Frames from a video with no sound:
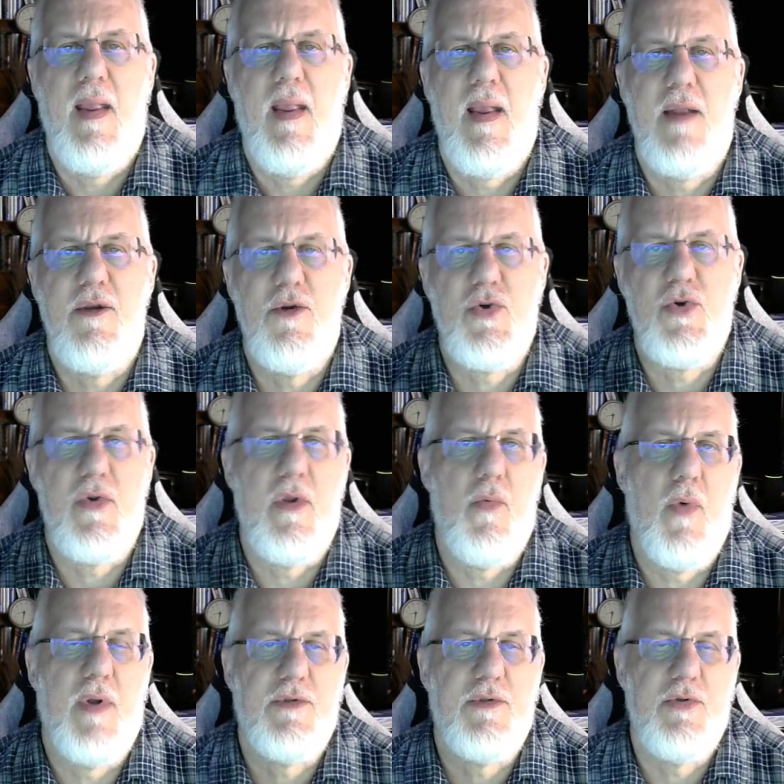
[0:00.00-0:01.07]
And usually you
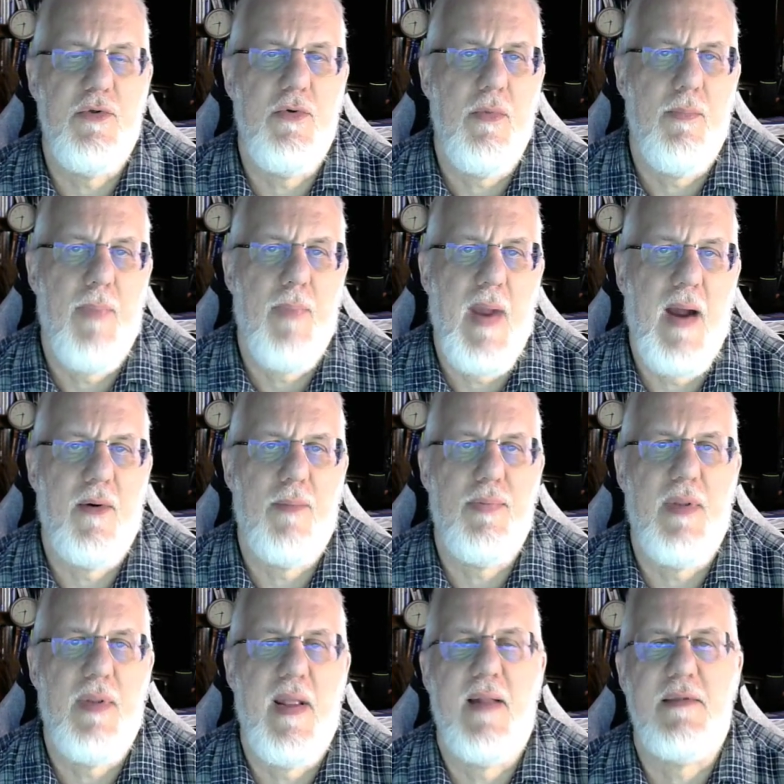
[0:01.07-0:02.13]
want 2 power
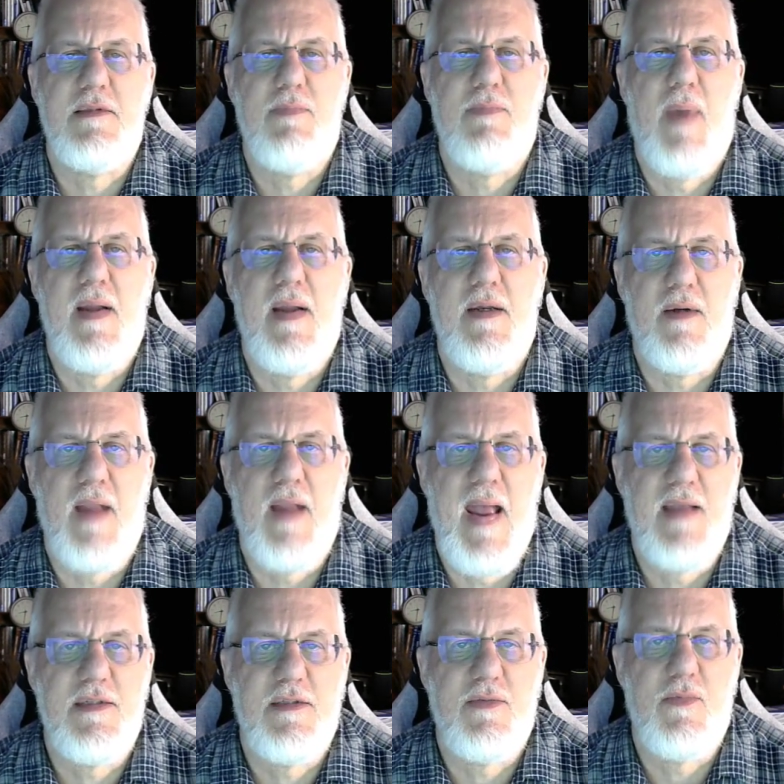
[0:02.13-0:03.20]
plants by your
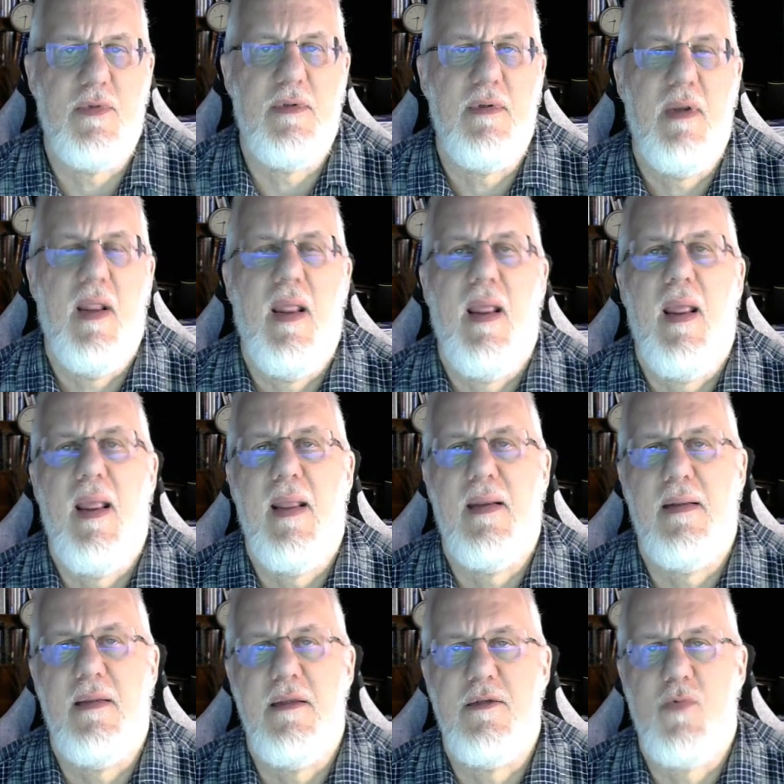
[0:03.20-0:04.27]
gas one, and
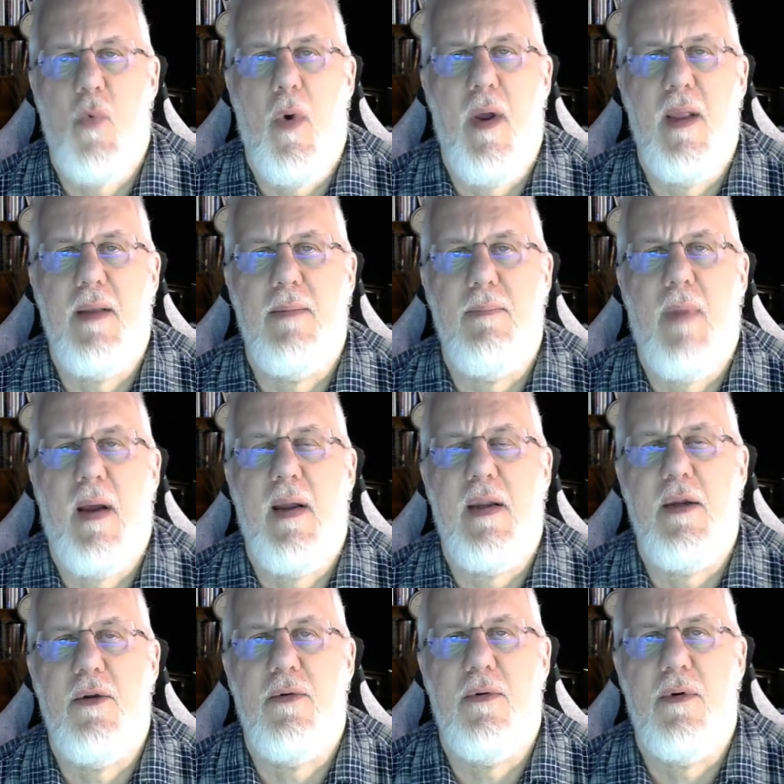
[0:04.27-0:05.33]
at least 1 by
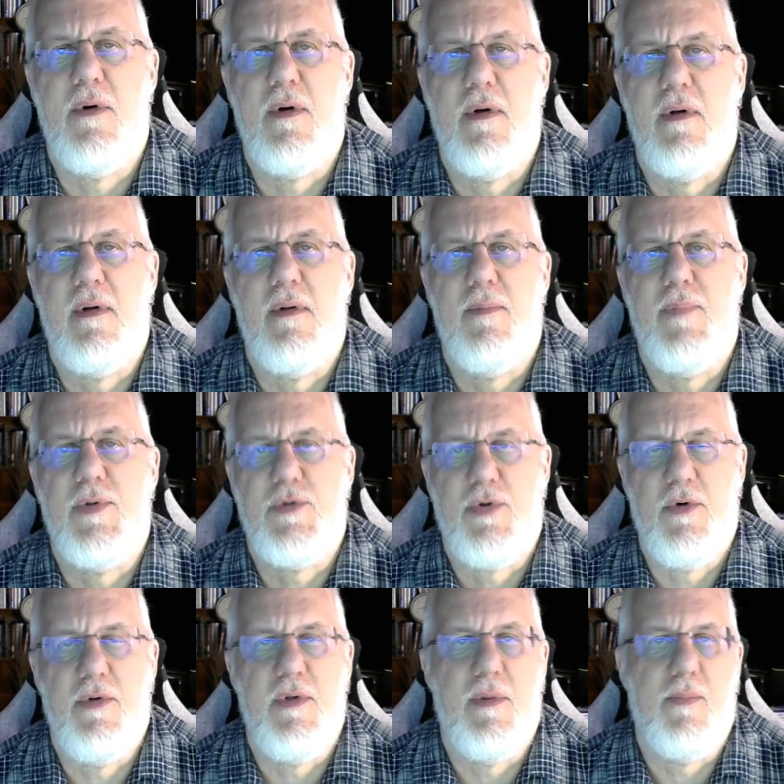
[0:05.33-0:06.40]
your
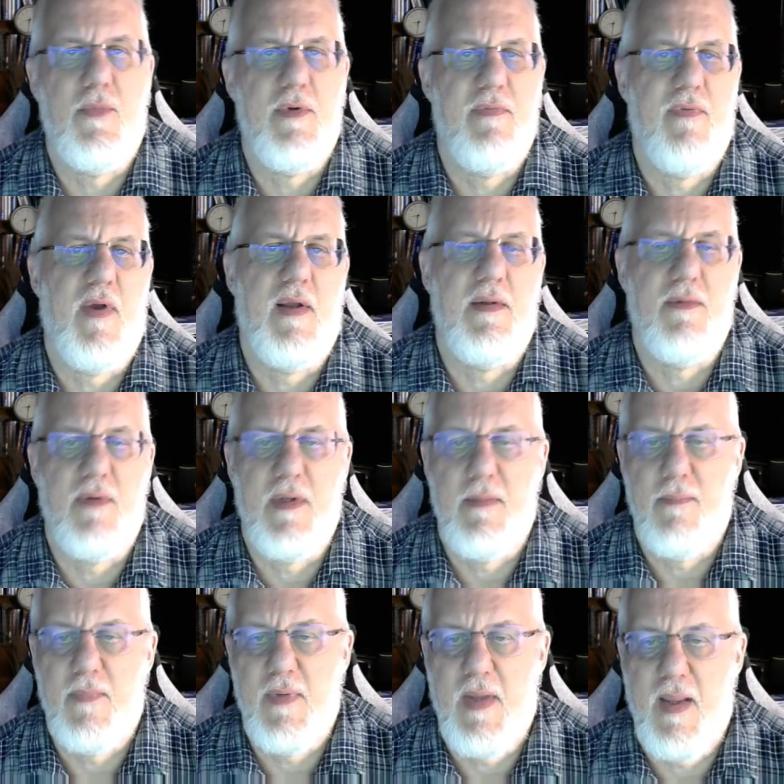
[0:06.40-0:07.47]
petroleum refinery.
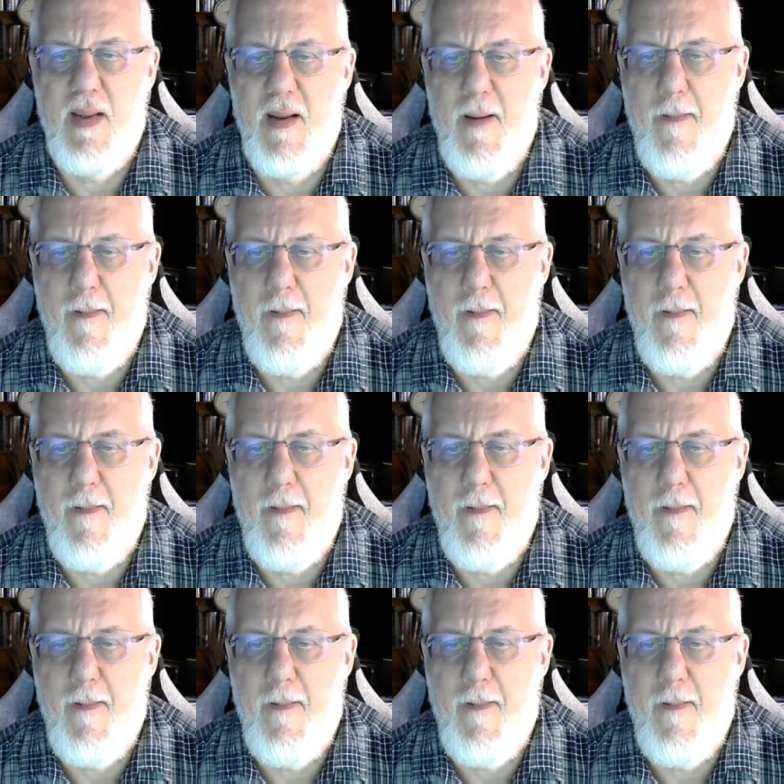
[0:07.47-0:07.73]
Okay.